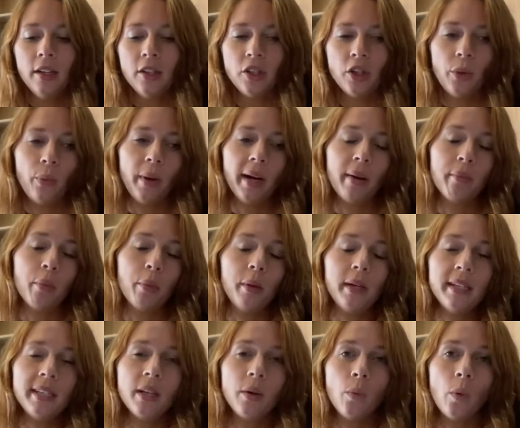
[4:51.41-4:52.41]
So when I'm
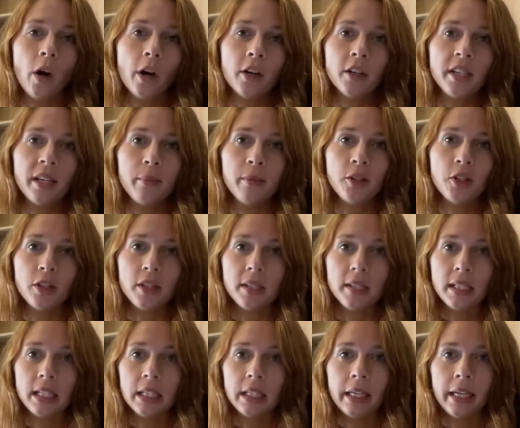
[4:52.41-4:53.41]
replacing water damage in the
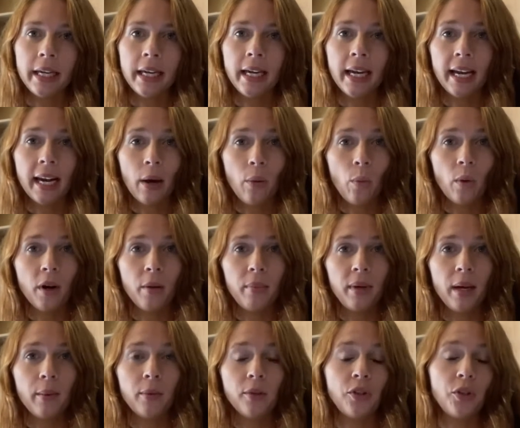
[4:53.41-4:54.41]
ceiling and I want to
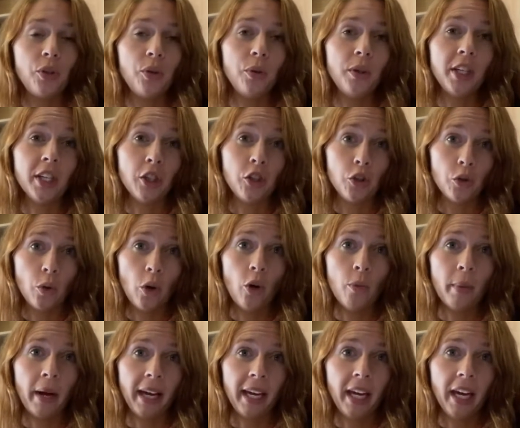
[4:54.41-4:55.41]
be able to control
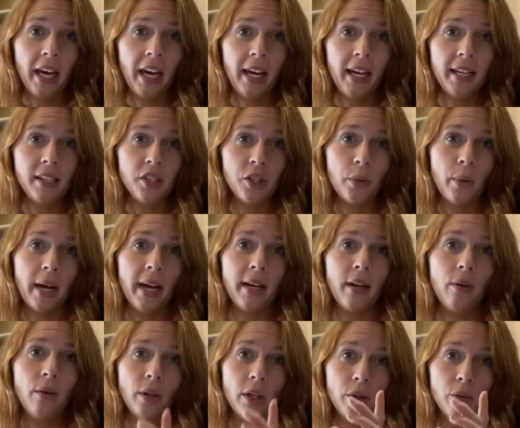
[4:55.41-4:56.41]
my cut so I
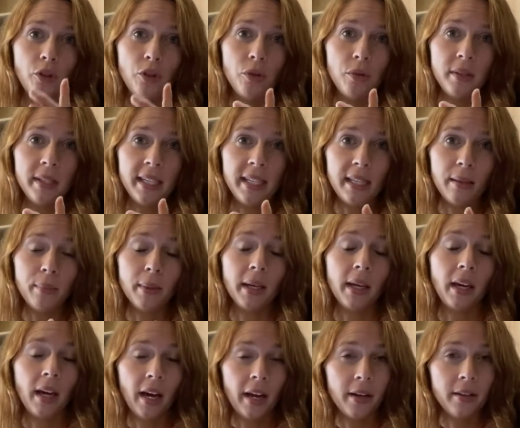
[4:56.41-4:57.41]
don't go too deep
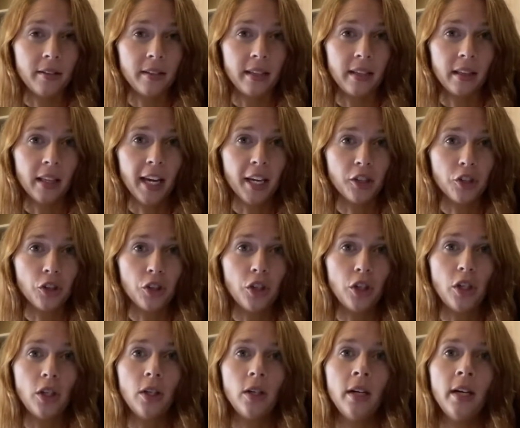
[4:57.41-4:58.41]
and cut into the
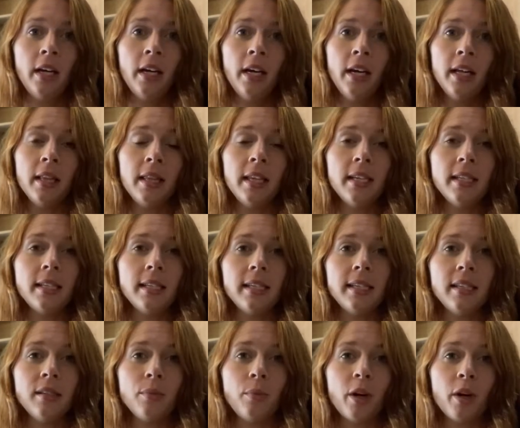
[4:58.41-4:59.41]
electrical, this
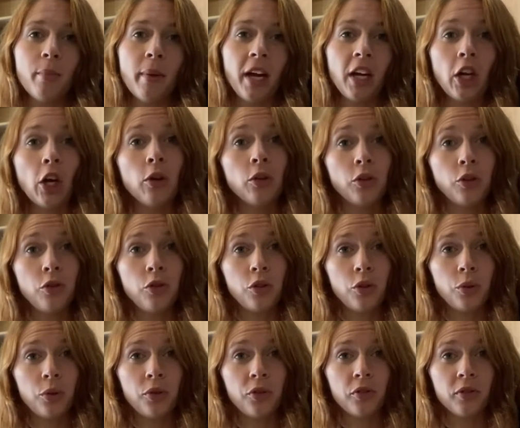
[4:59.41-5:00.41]
is one of my go-to
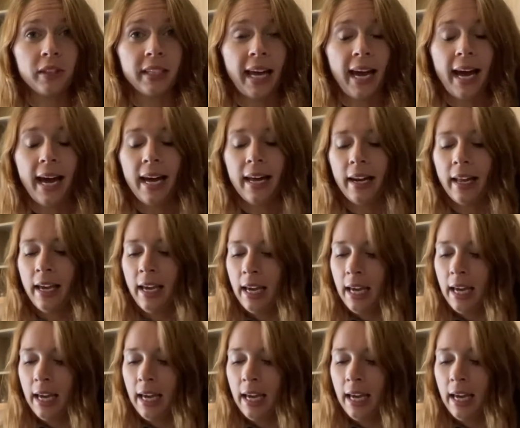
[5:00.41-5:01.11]
tools for that.